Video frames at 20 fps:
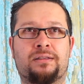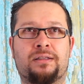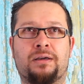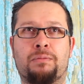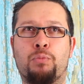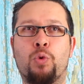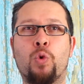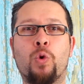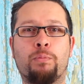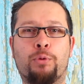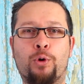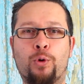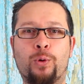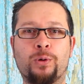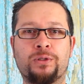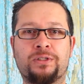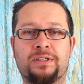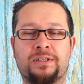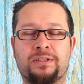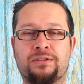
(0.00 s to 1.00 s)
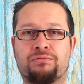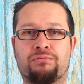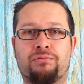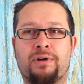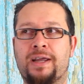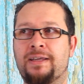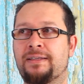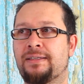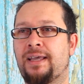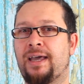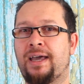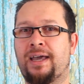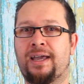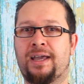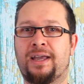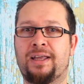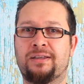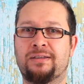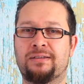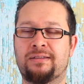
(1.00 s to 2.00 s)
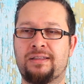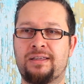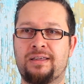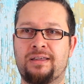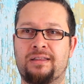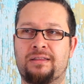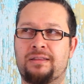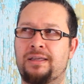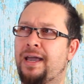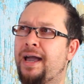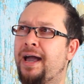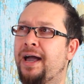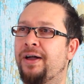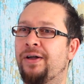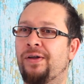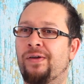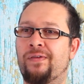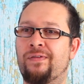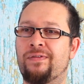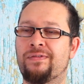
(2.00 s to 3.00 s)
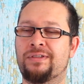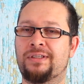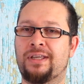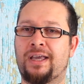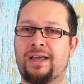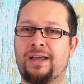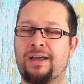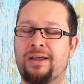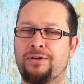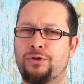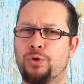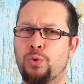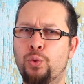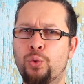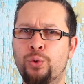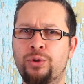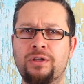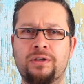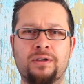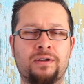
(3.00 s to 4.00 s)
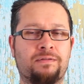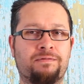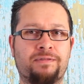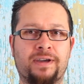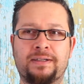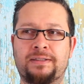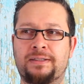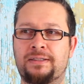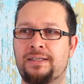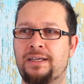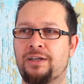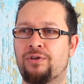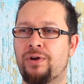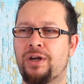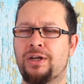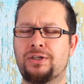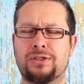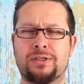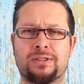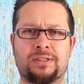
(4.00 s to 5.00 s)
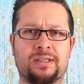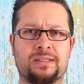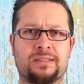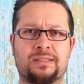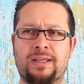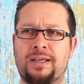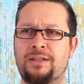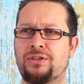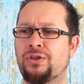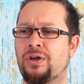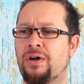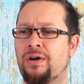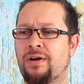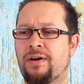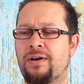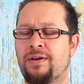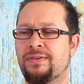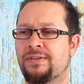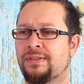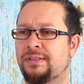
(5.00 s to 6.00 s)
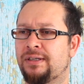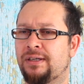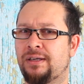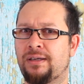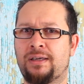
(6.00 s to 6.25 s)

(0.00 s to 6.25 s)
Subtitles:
more important race, and the elves and all the fantasy creatures, the centaurs,